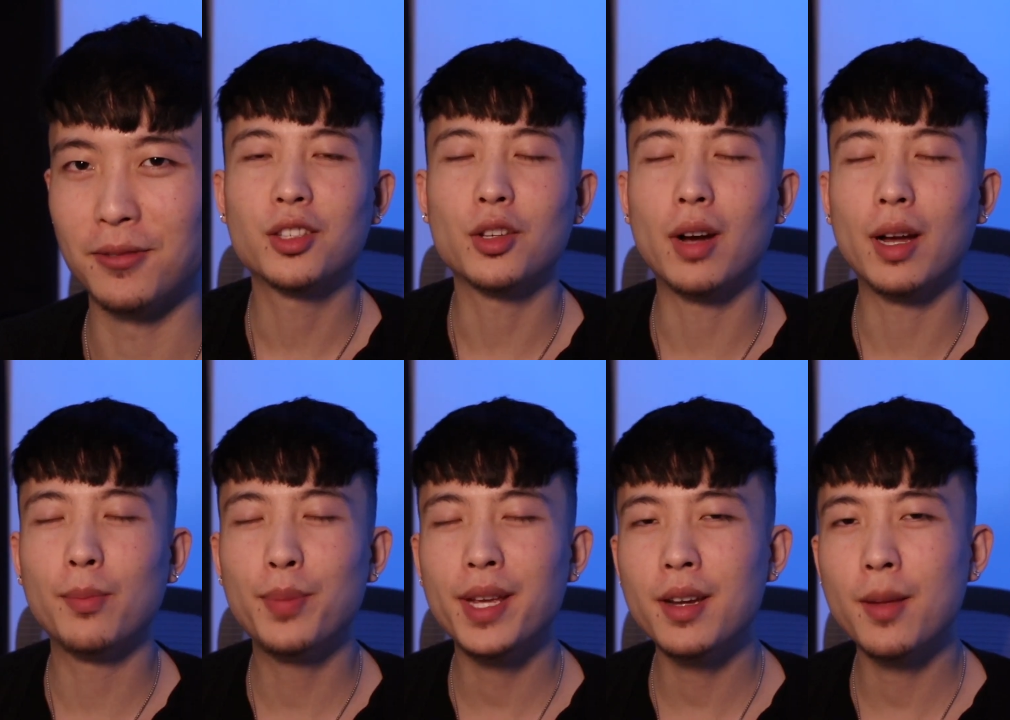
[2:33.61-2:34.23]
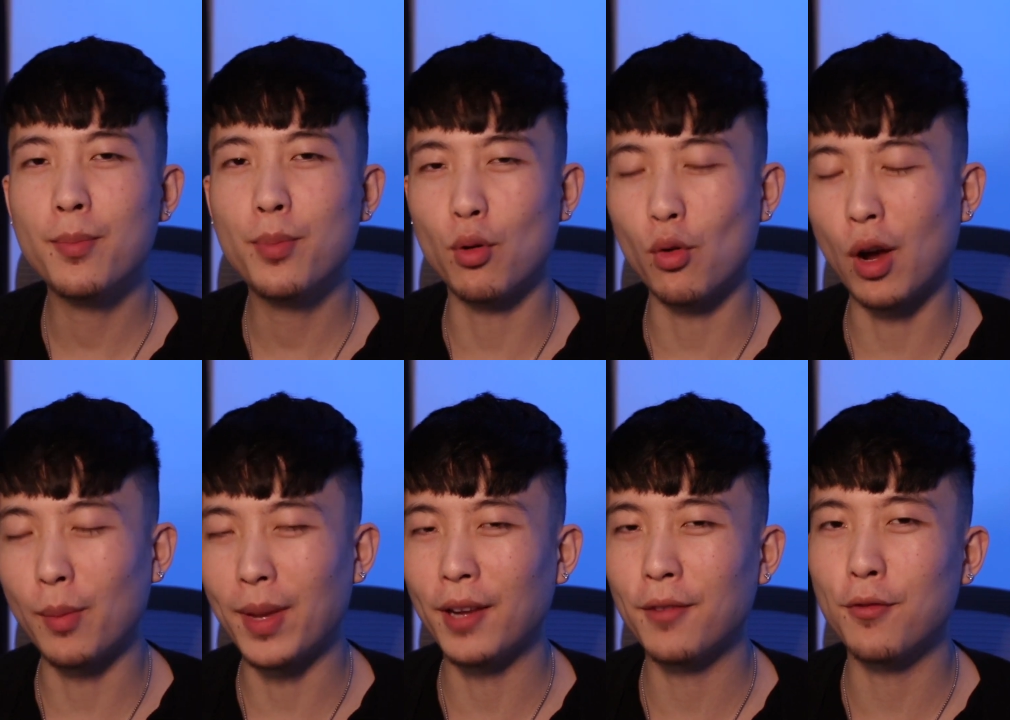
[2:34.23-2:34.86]
So I've been
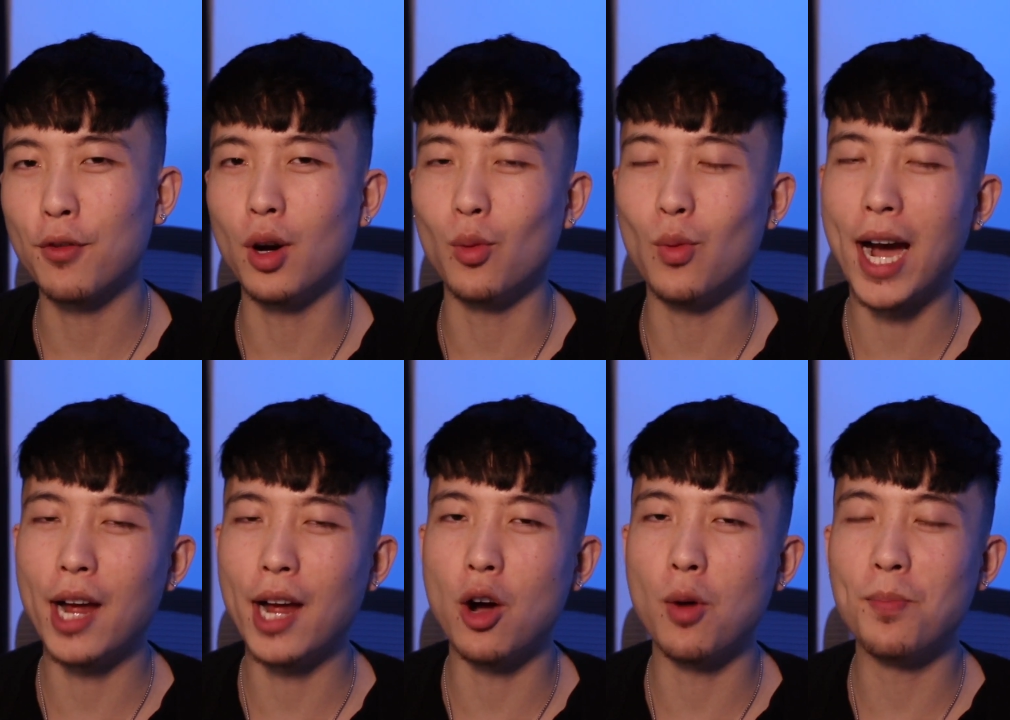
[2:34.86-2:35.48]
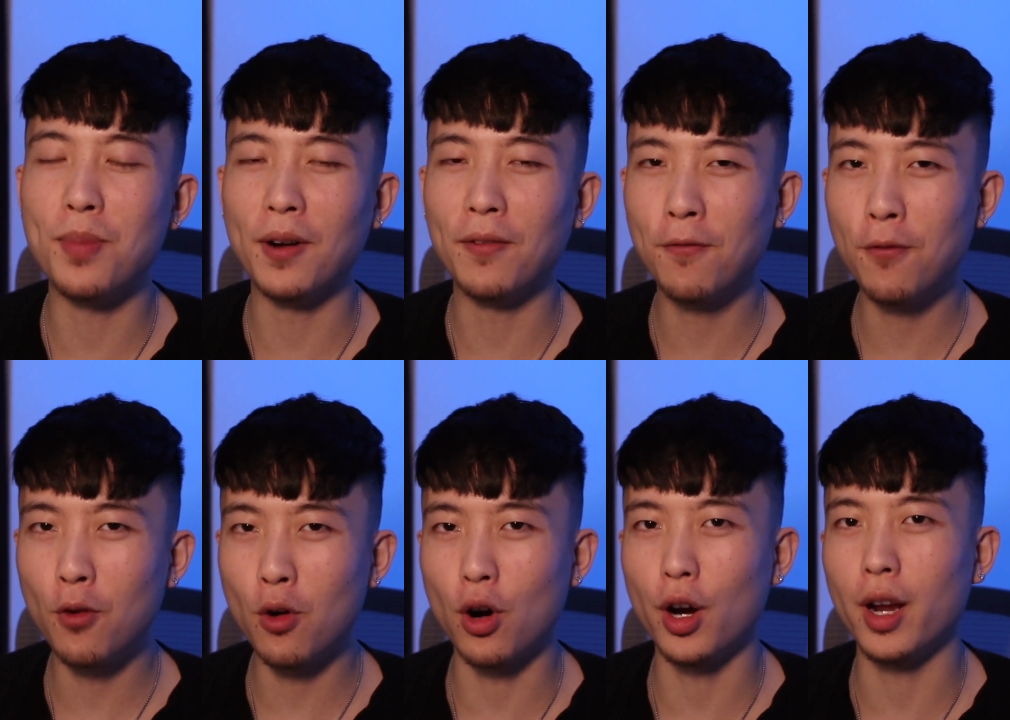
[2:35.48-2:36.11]
programming for a while
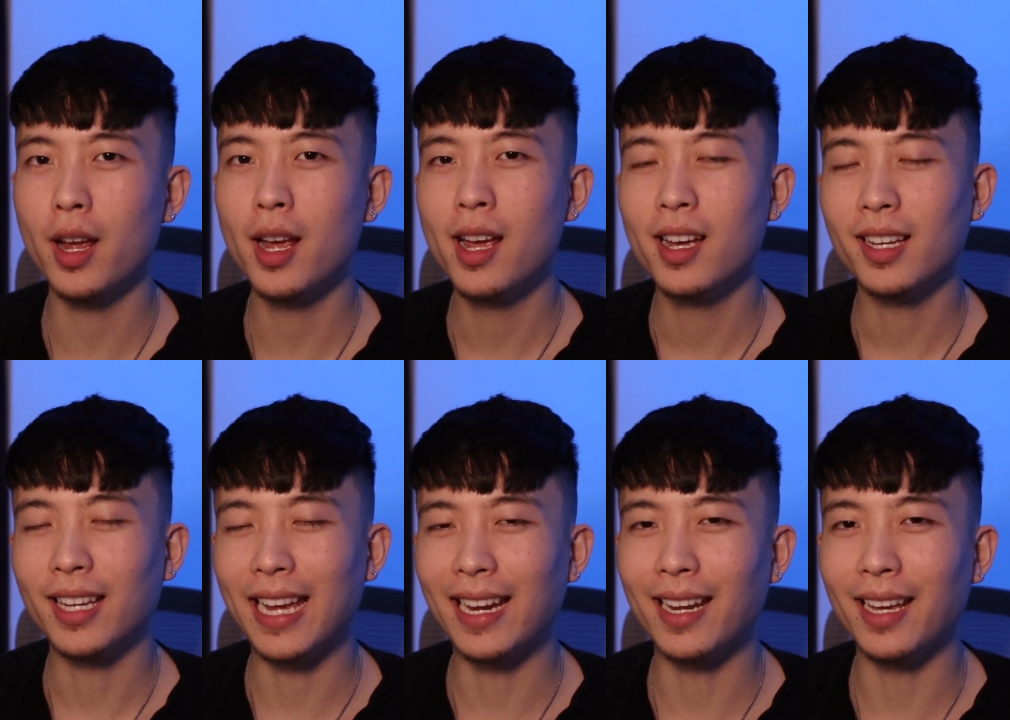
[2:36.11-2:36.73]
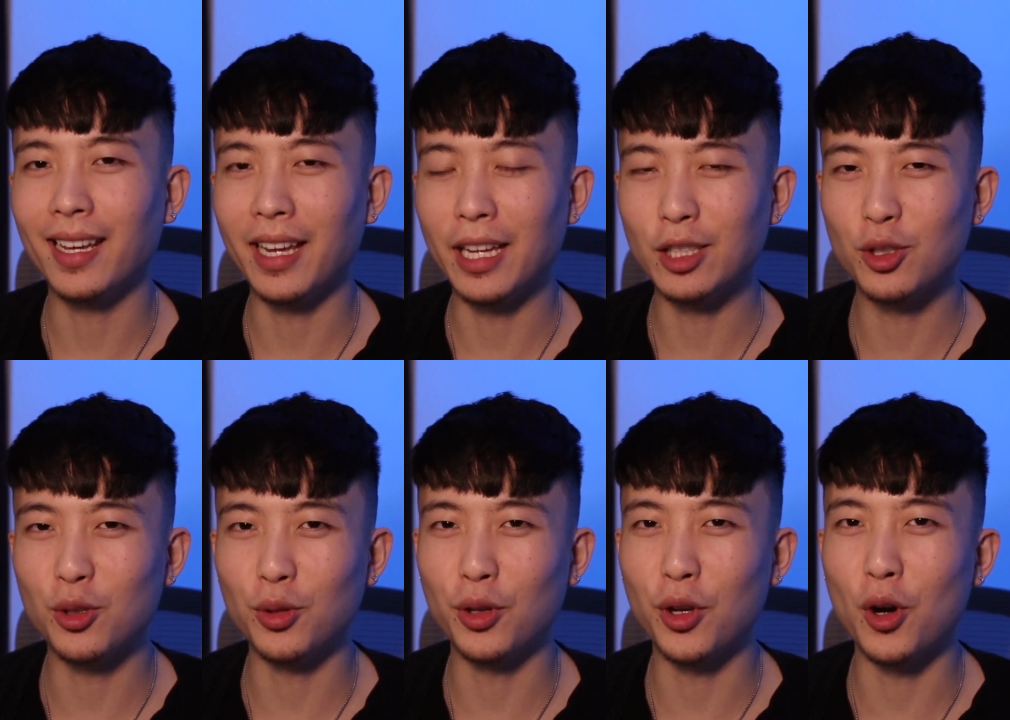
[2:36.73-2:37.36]
before getting
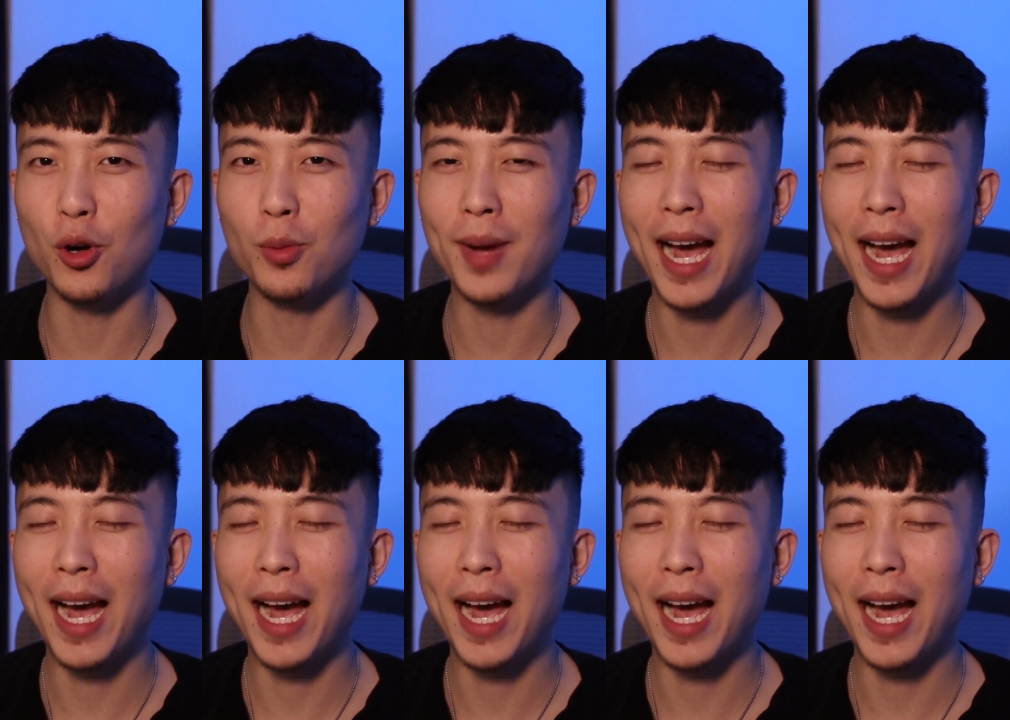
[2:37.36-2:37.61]
into Go.